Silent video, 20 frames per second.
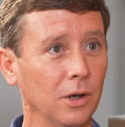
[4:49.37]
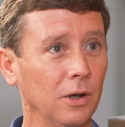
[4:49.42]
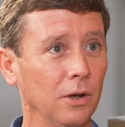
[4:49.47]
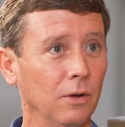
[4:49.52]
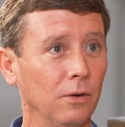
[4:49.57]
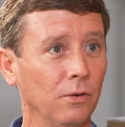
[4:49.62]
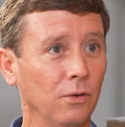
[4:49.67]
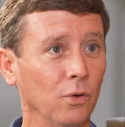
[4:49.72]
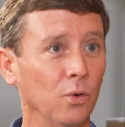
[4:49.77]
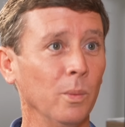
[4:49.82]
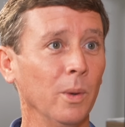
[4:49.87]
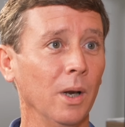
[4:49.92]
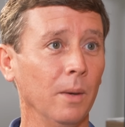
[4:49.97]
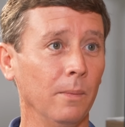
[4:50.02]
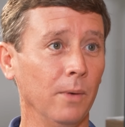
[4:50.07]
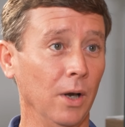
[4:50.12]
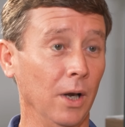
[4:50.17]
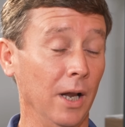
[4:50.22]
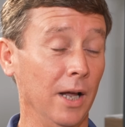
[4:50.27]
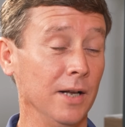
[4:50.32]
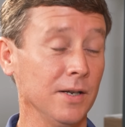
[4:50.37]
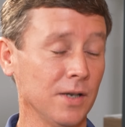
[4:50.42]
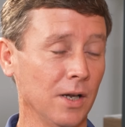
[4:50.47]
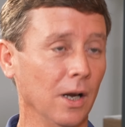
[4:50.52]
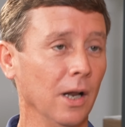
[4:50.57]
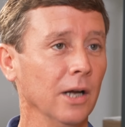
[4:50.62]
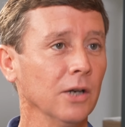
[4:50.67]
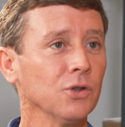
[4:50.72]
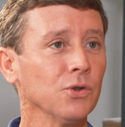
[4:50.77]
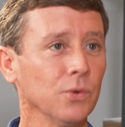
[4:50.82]
to consume less
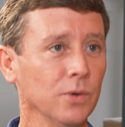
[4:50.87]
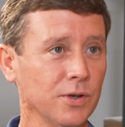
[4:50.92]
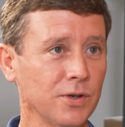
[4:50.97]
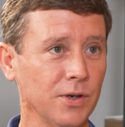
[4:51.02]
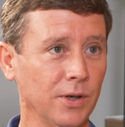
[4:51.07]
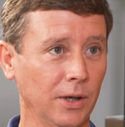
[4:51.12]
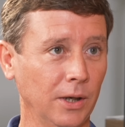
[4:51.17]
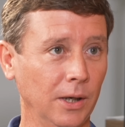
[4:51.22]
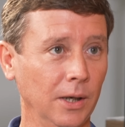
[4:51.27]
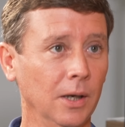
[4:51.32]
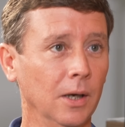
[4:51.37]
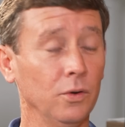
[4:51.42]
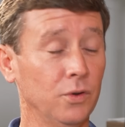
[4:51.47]
electricity,